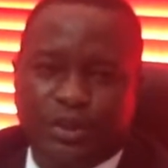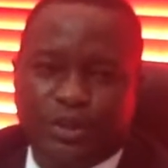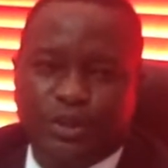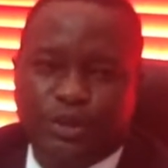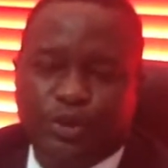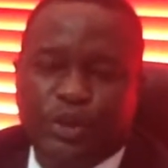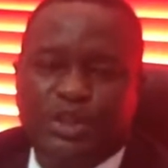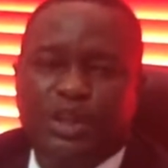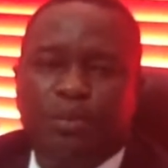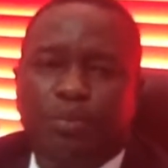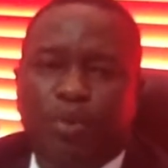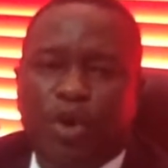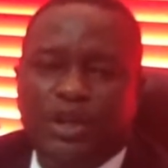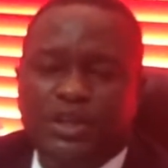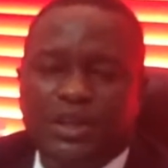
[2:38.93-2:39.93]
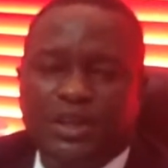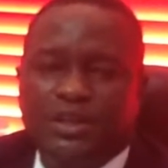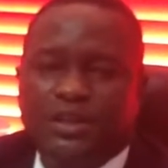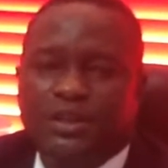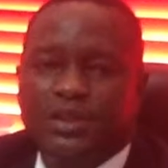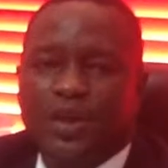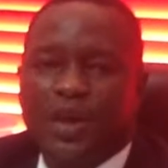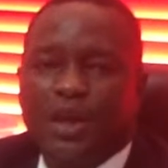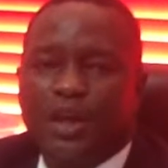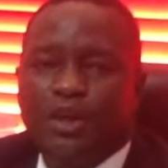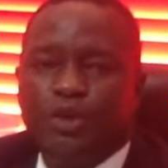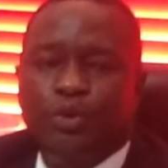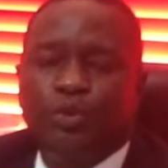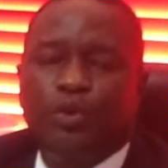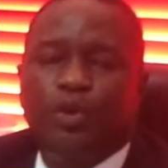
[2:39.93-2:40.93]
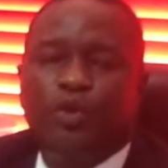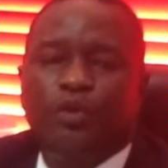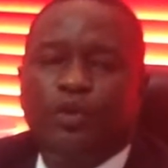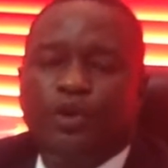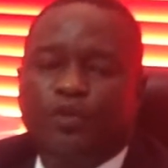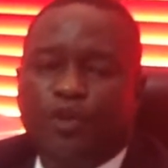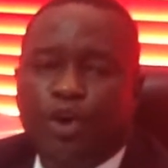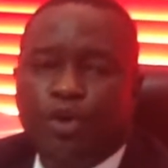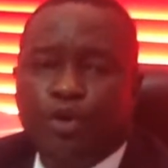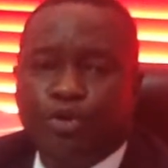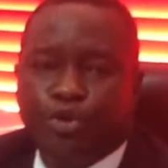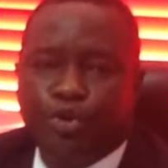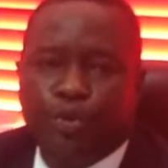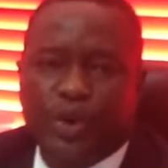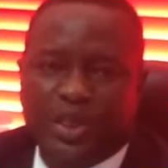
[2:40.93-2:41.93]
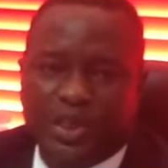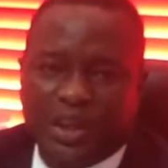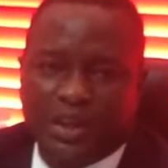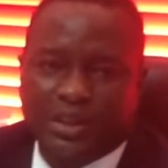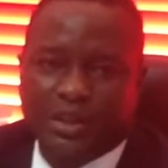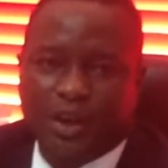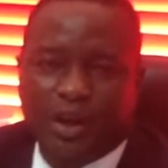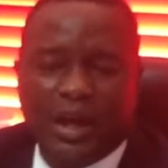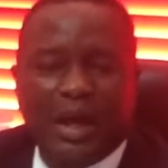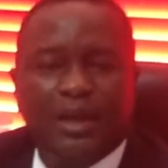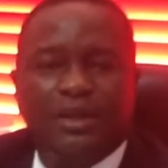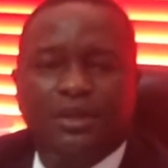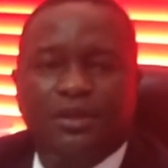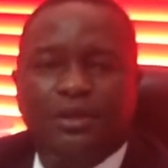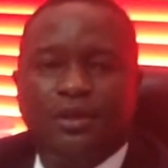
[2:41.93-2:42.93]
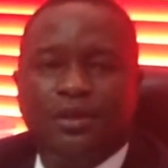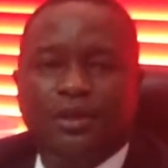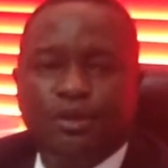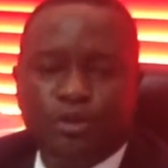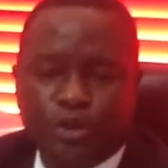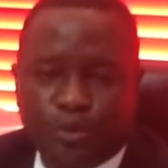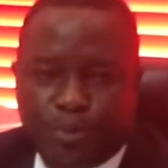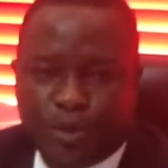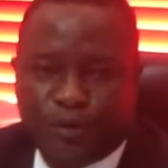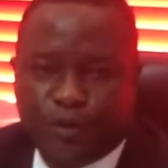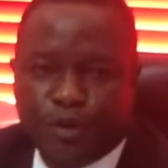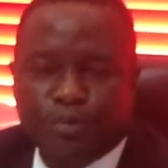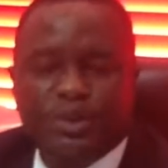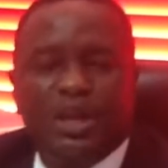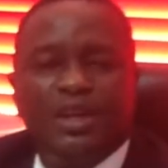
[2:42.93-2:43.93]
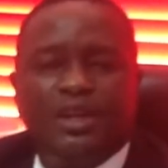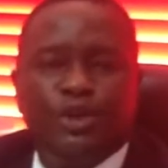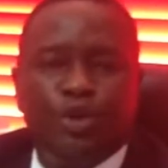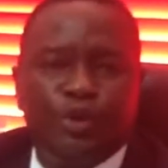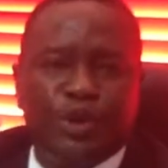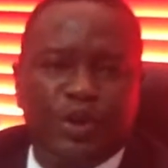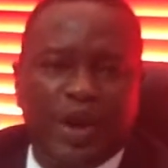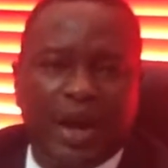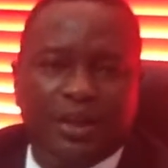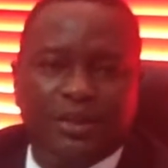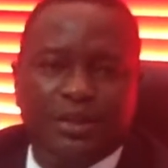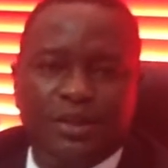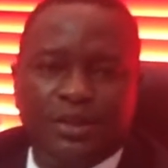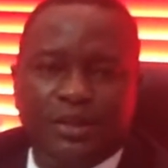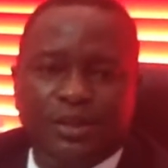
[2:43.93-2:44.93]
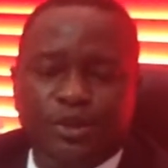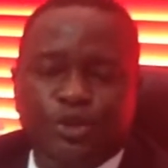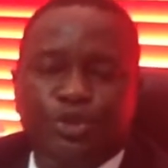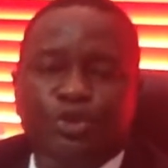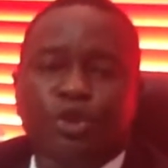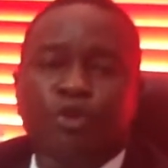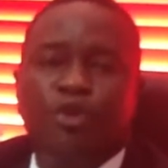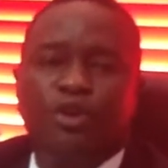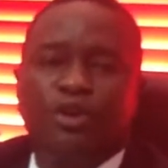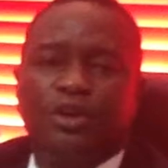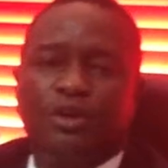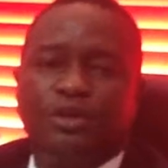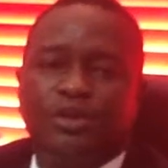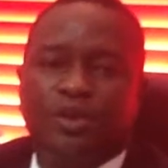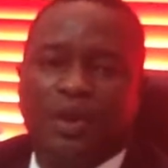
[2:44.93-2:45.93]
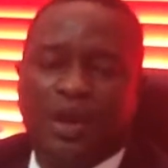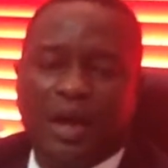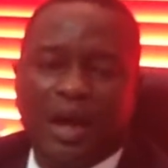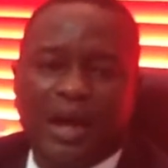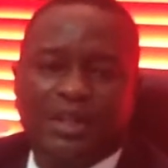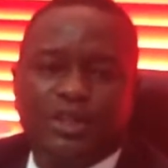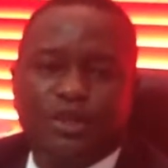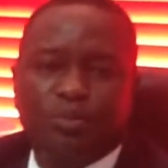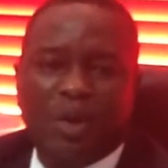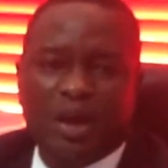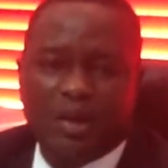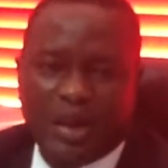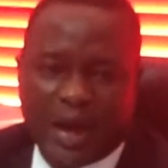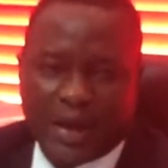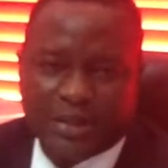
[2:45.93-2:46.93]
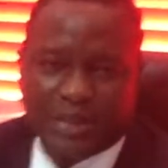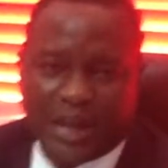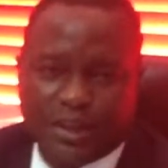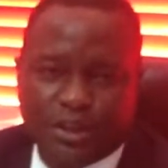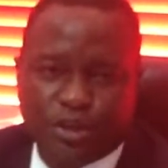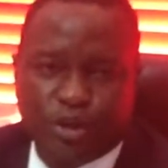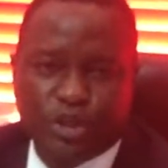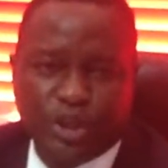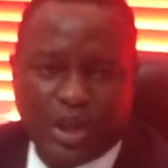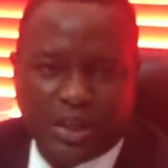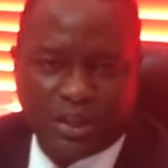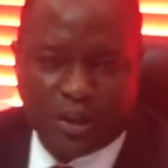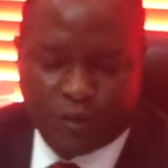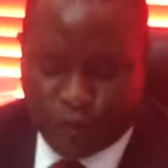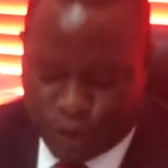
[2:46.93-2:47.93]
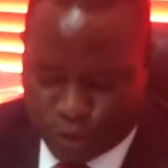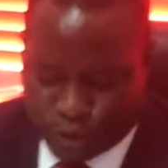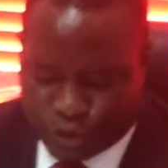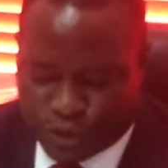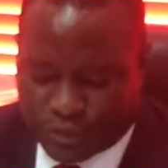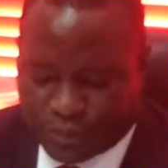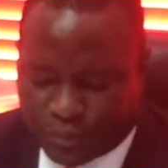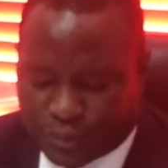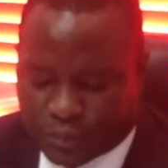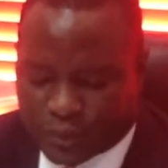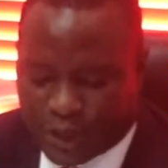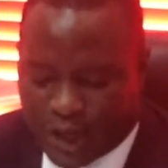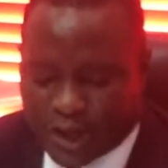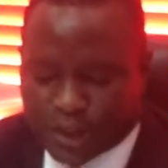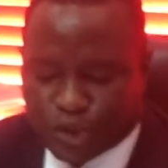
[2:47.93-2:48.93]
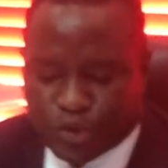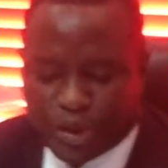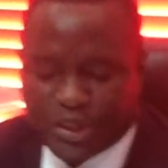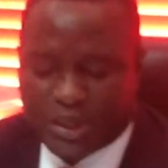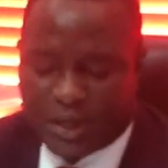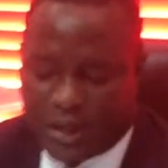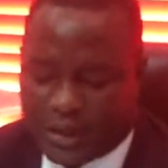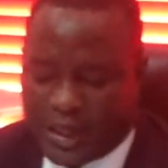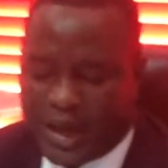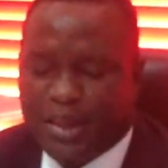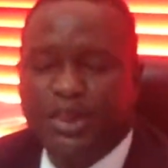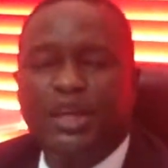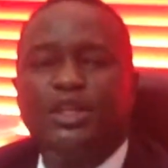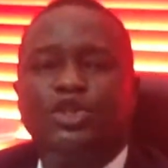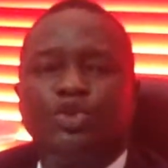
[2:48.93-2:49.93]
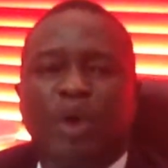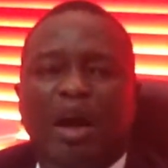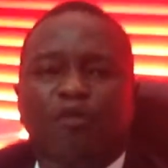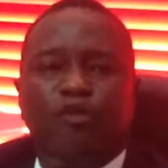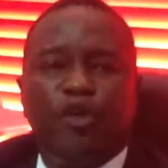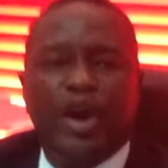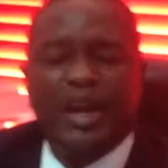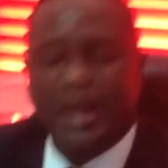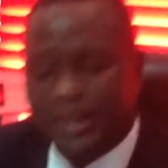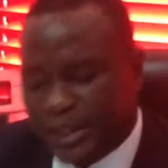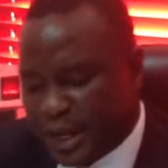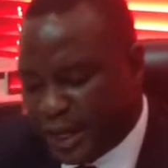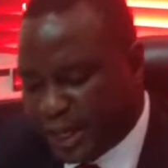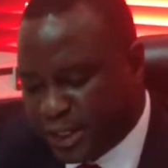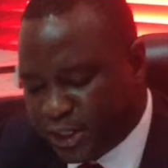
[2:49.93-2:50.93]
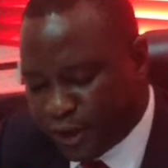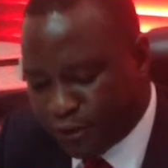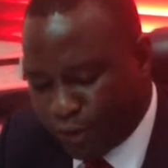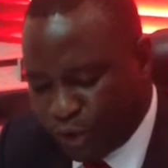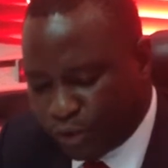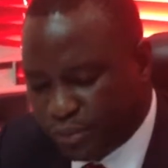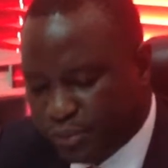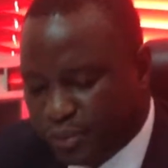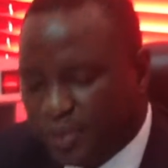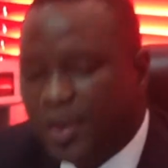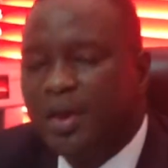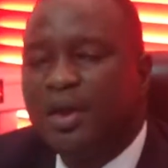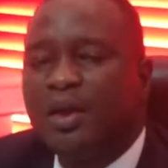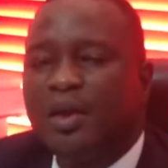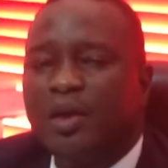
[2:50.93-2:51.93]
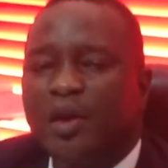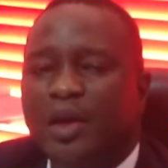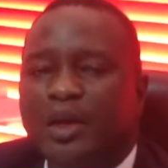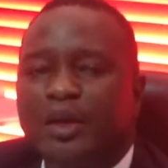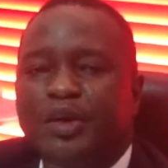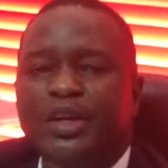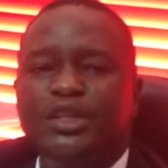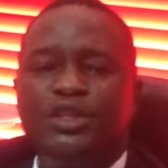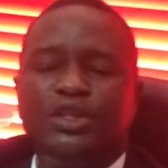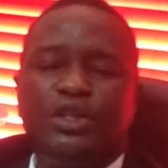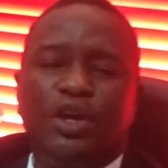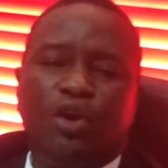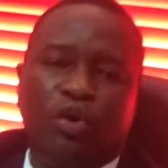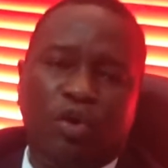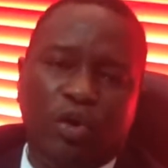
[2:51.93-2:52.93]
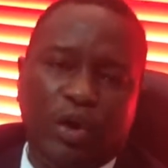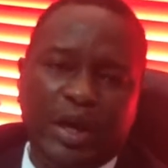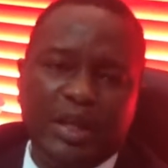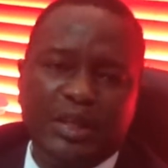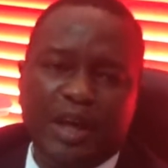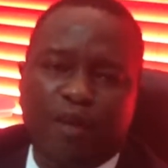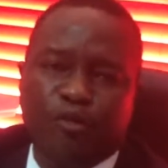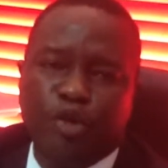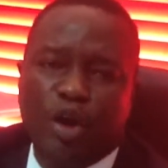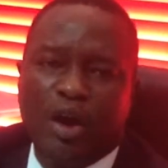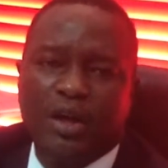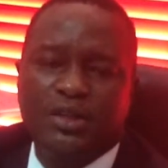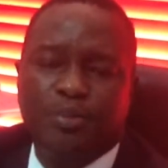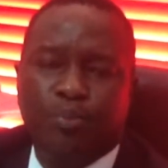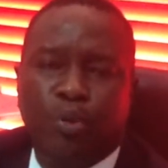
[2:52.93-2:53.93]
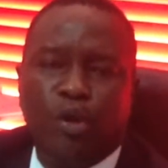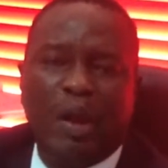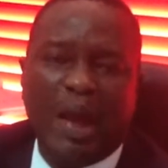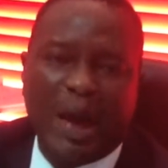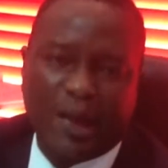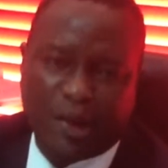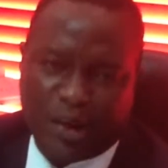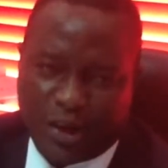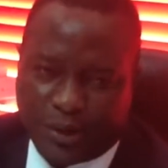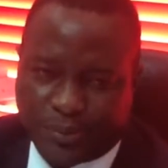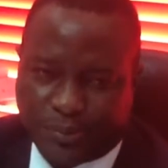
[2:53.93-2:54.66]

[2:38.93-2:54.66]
So it's important you follow through with this and use perfumes and deodorant. You should look good and smell nice at such interviews. It is critical. There are things to avoid at an interview. Greet your interviewers politely.